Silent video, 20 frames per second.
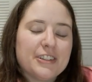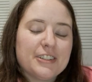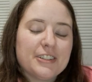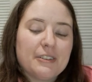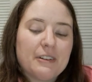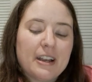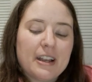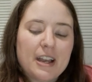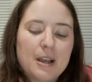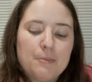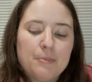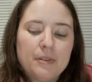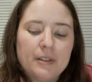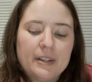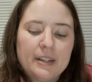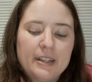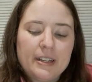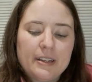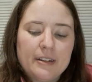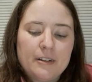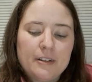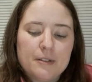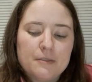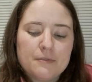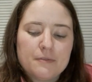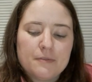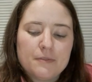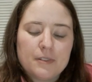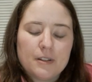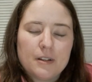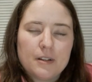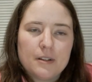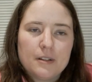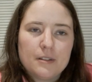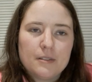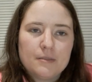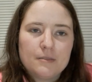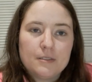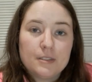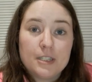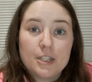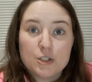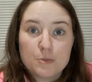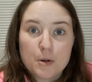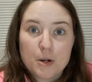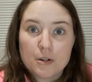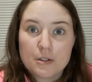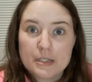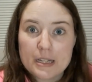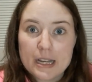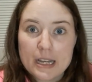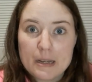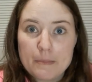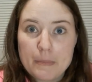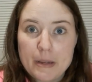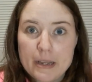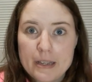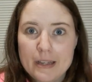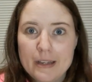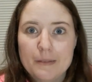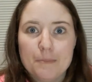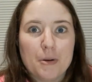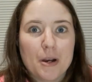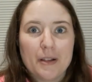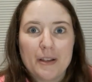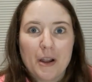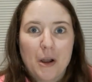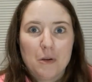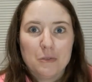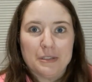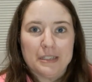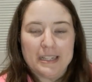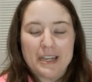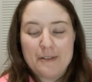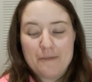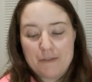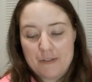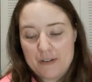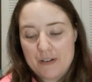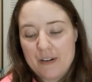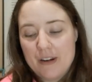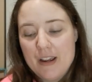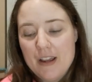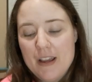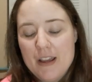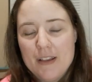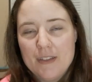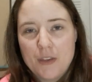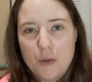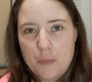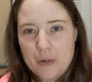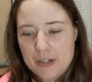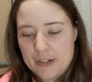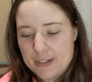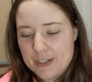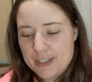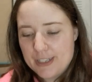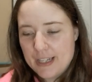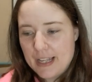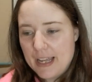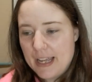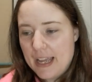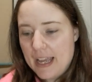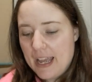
So I got plenty of stitch markers I can make. Probably a whole set for the winners.